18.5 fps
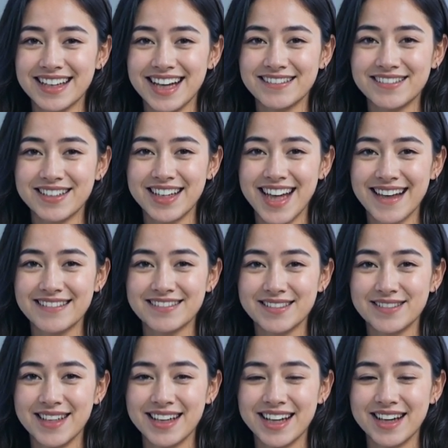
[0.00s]
If you're not
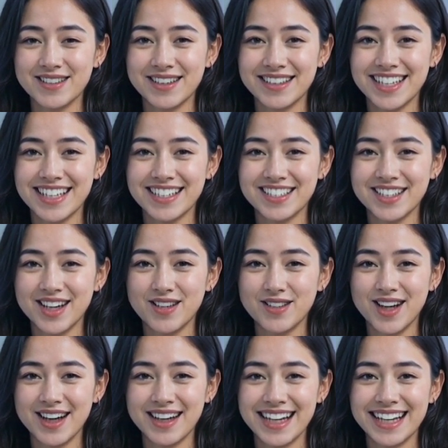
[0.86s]
familiar with this,
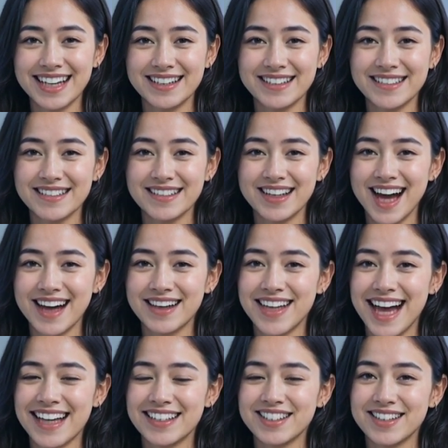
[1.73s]
don't worry, I'll
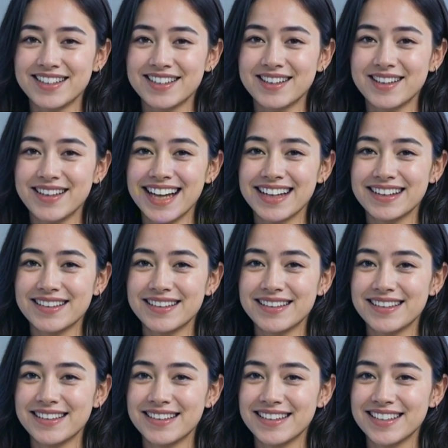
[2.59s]
guide you through it.
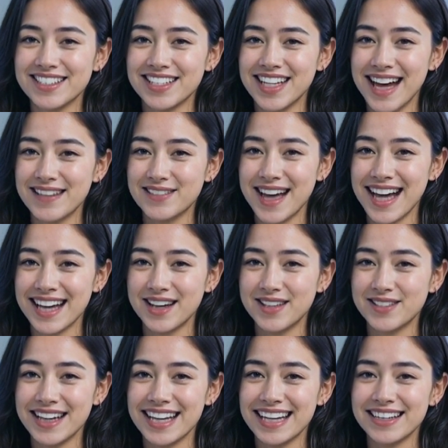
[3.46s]
Start by
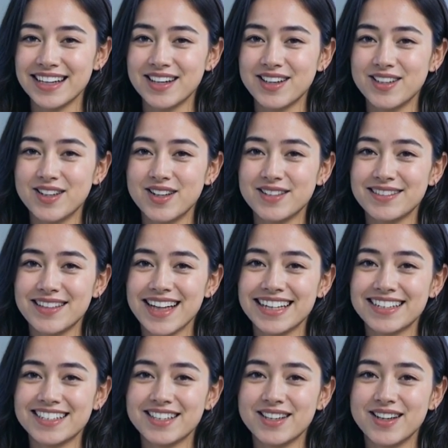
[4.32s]
opening the Google
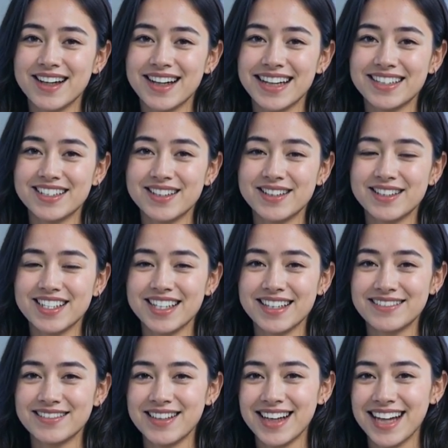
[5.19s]
Play Store and
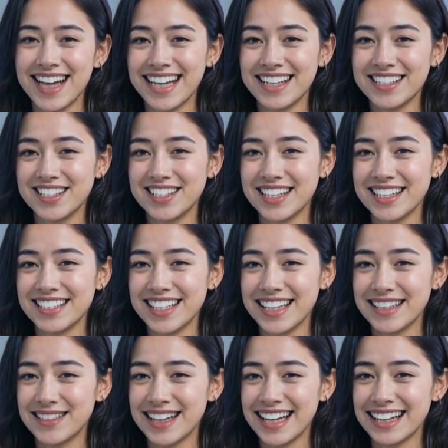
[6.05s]
searching for
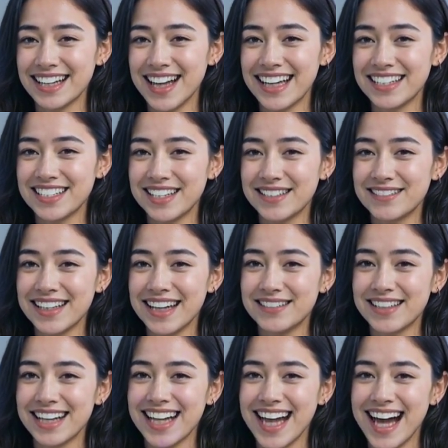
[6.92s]
HTTP Custom
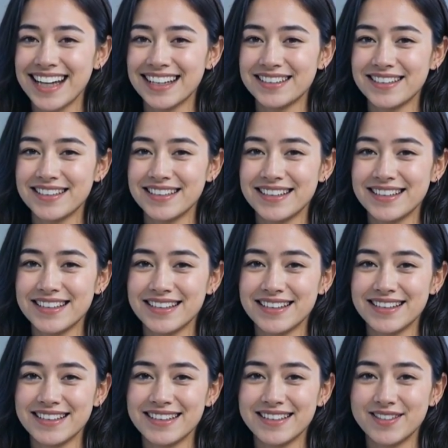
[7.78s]
VPN.
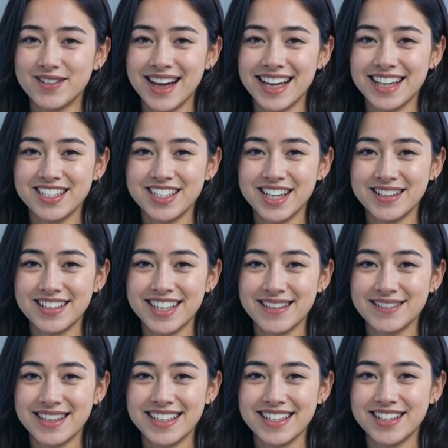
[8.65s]
When it shows
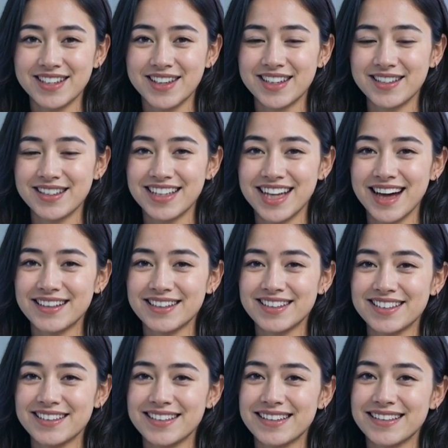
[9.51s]
up in the search
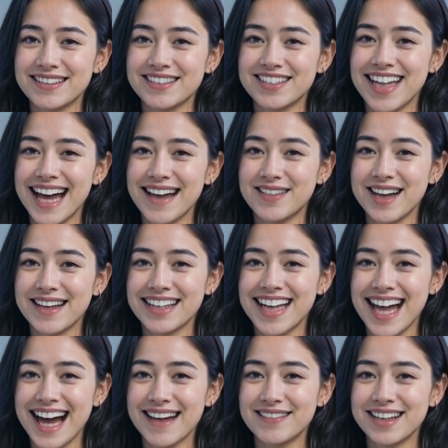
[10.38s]
results, tap on
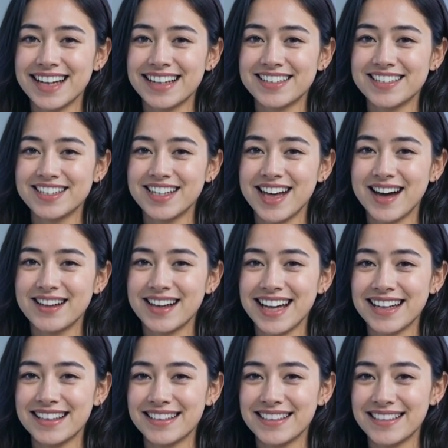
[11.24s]
the app and install
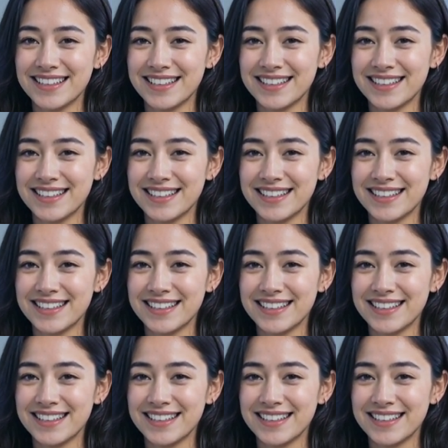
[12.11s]
it.